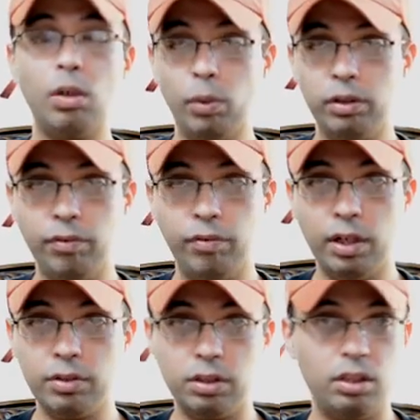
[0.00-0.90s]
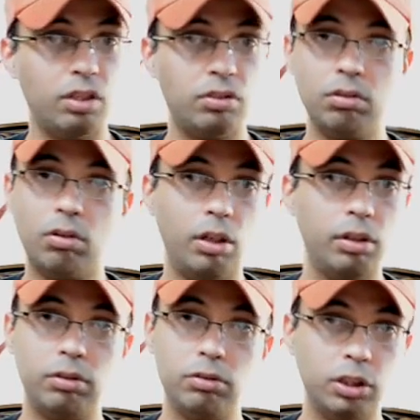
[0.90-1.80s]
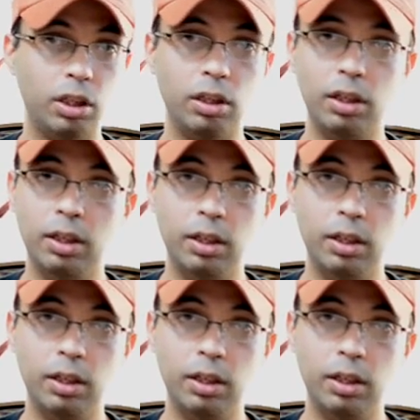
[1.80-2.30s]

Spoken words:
it with your friends. It doesn't hurt to share.